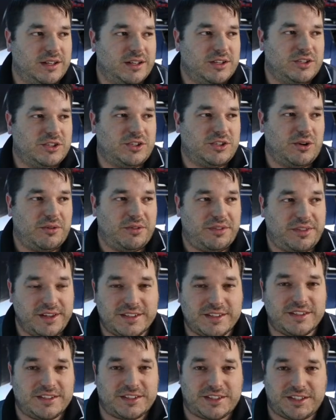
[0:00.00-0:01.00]
So
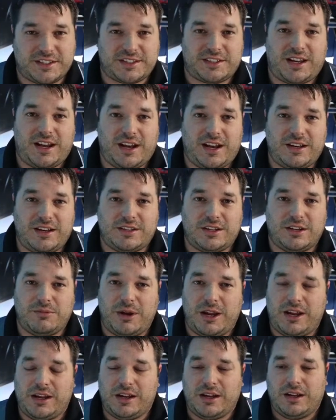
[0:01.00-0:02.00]
this is exciting to
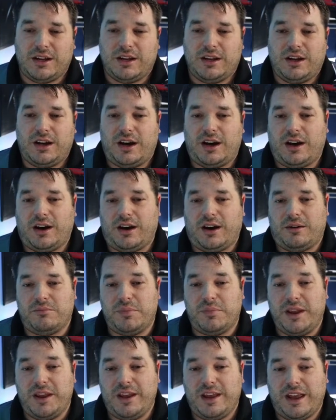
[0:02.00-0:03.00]
me, um,
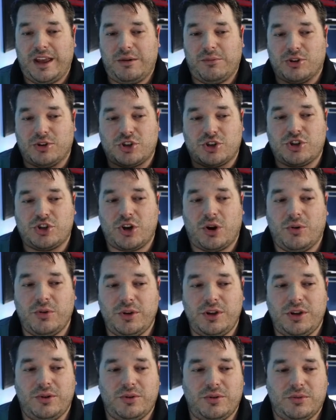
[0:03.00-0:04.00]
being able to show
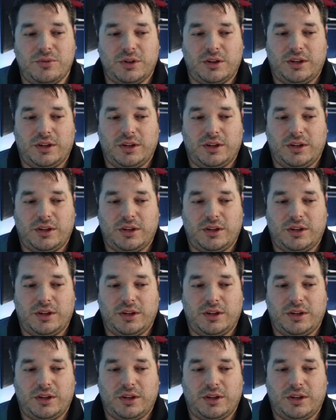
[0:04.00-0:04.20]
you